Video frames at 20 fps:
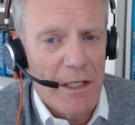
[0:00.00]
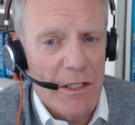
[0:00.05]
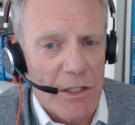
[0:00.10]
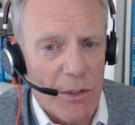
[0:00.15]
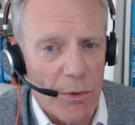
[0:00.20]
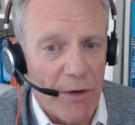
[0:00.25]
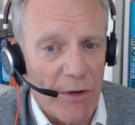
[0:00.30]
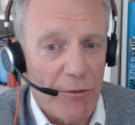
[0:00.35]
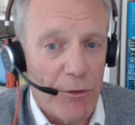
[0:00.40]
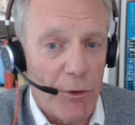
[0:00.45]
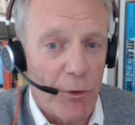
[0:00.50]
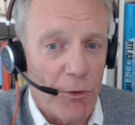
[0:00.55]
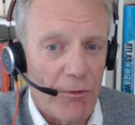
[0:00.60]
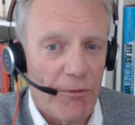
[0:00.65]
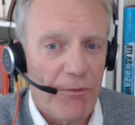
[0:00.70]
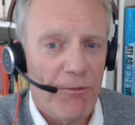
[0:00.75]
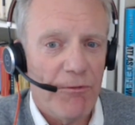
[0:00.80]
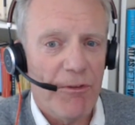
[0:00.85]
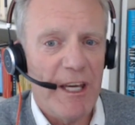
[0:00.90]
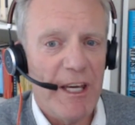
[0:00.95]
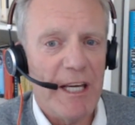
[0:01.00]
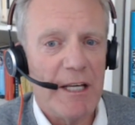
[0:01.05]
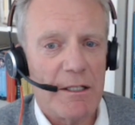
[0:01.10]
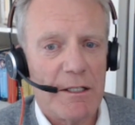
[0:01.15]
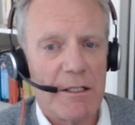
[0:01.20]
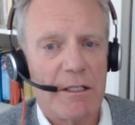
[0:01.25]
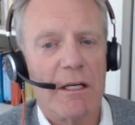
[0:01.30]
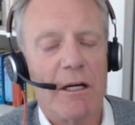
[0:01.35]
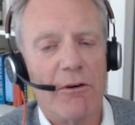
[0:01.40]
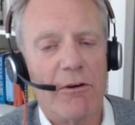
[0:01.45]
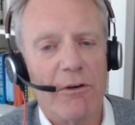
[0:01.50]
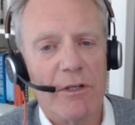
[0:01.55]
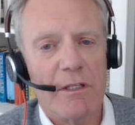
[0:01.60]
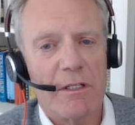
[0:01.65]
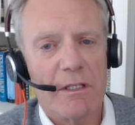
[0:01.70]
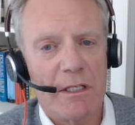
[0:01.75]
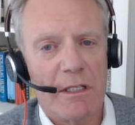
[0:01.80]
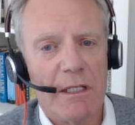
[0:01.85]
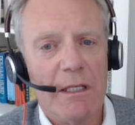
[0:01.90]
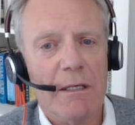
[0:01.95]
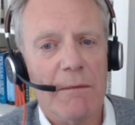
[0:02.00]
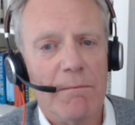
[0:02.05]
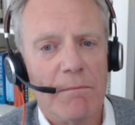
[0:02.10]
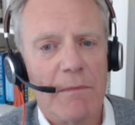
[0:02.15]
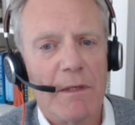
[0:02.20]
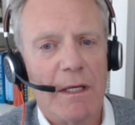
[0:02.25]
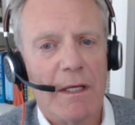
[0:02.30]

So if your fiat currency,